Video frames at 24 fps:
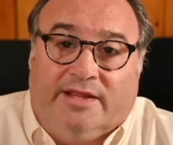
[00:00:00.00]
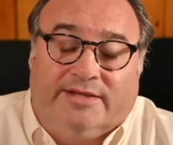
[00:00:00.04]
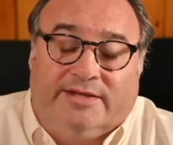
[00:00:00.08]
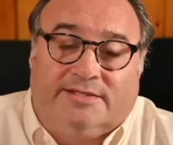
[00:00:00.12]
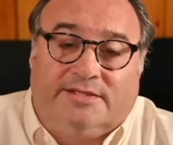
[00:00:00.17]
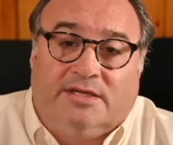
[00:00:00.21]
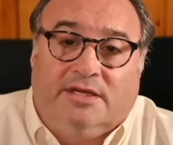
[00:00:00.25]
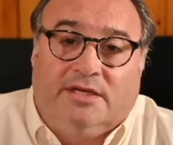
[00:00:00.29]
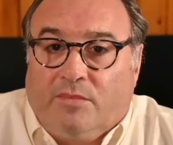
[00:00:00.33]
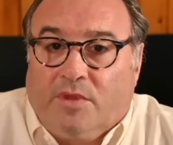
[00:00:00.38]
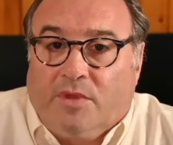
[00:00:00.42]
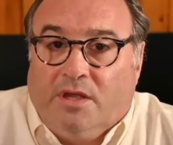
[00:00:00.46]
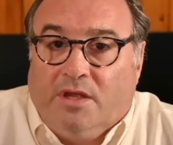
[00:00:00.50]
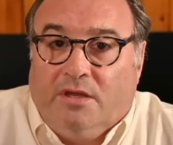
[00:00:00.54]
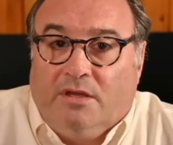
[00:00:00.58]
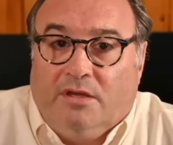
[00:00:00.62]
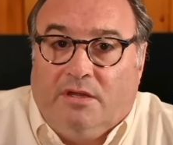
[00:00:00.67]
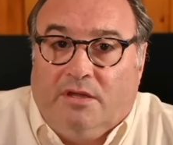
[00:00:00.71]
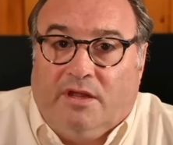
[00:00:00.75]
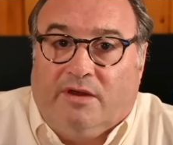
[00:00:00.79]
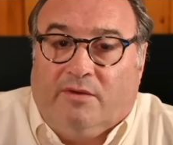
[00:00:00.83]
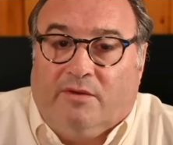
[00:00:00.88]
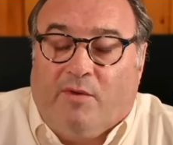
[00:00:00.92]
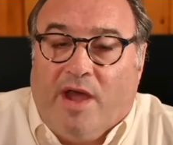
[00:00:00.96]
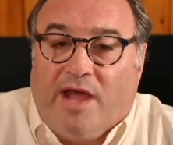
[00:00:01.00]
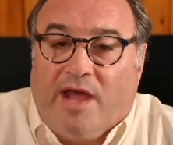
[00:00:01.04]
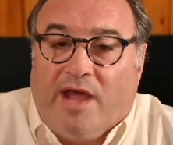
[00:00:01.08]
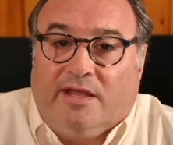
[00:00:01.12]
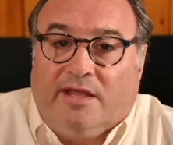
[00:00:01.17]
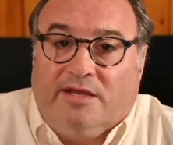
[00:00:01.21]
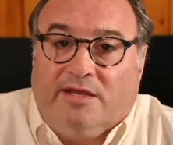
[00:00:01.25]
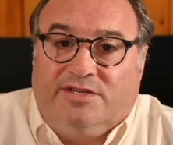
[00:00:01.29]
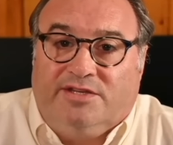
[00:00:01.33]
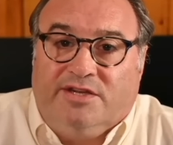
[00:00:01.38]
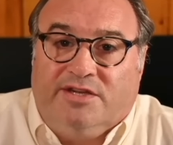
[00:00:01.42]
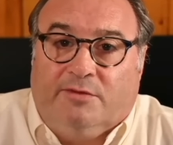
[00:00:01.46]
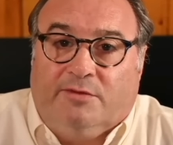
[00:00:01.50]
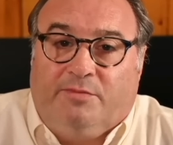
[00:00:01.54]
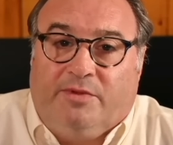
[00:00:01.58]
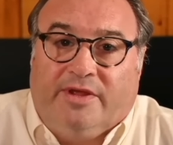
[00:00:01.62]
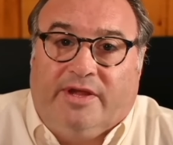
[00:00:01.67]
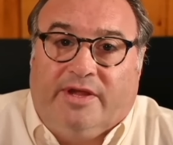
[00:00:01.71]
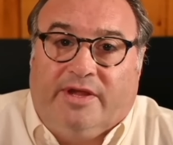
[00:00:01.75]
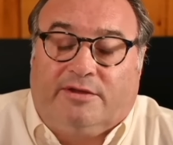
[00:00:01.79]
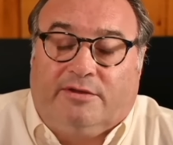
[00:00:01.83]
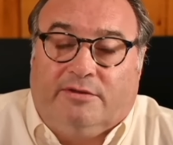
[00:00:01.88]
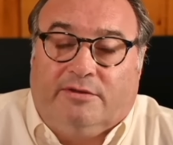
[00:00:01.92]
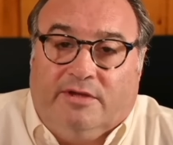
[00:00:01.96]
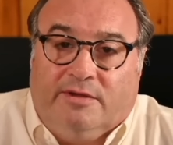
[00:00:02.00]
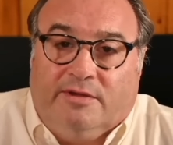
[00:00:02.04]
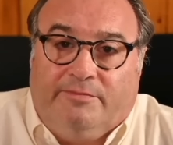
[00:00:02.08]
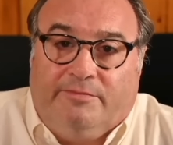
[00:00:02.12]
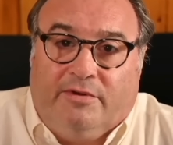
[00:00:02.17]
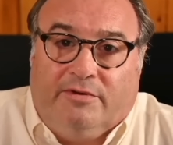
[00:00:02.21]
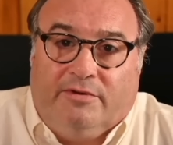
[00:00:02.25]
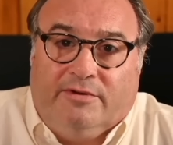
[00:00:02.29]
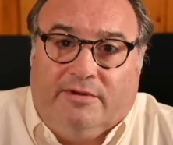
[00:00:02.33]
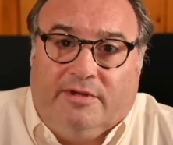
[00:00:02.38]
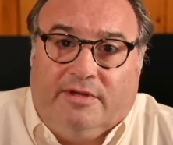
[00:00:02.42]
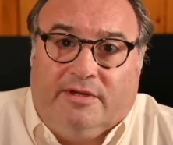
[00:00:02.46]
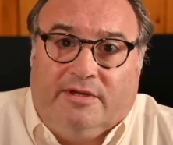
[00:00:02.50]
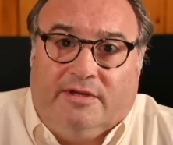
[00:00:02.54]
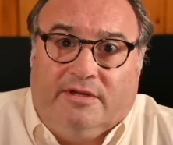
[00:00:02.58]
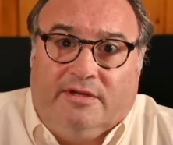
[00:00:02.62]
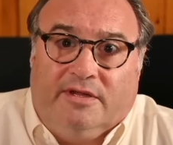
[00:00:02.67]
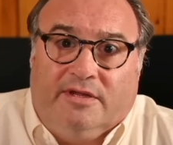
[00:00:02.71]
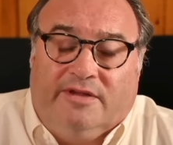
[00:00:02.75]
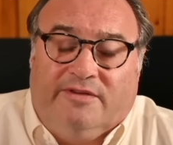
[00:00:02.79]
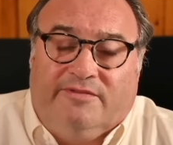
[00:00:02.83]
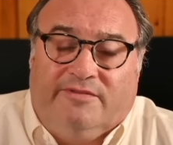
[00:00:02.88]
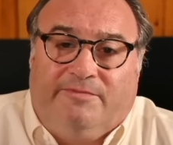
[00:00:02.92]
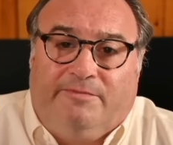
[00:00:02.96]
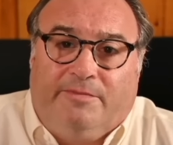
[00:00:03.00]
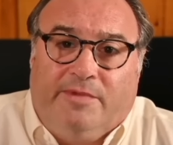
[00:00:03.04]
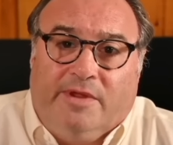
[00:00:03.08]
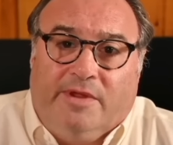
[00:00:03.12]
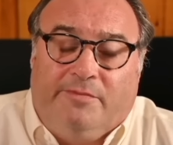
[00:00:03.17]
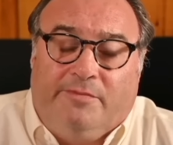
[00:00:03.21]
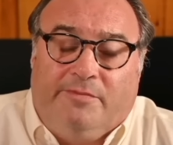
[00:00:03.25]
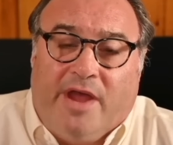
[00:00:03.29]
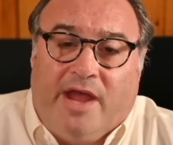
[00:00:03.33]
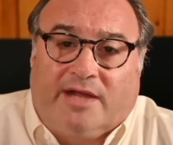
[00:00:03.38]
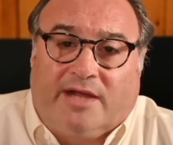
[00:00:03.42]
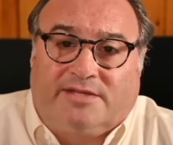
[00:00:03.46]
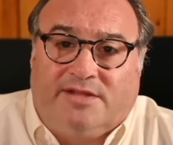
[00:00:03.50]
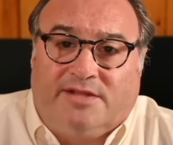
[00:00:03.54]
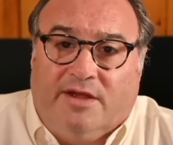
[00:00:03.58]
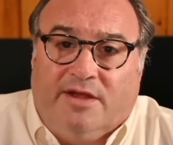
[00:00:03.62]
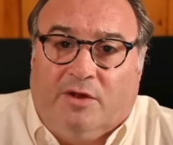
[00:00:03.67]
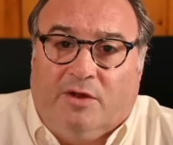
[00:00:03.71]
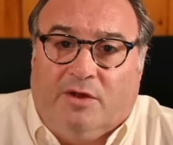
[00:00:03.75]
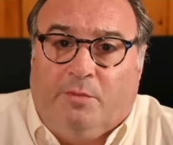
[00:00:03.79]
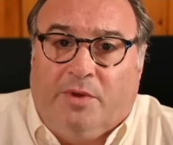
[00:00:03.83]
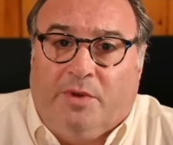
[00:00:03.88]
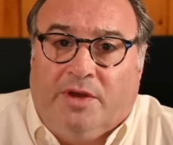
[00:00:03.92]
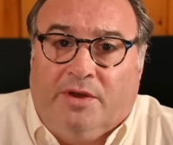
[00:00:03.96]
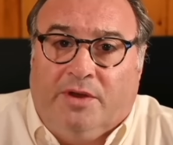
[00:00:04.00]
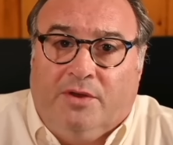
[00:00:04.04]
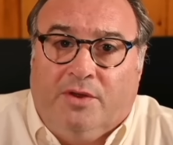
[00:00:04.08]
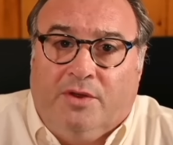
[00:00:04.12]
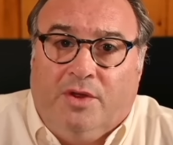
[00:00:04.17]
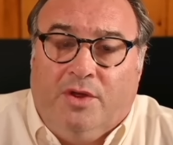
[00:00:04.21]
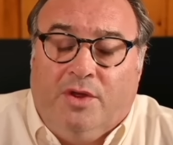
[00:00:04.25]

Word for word: There's a lot of wacky geopolitical impl- uh, in, impacts there, but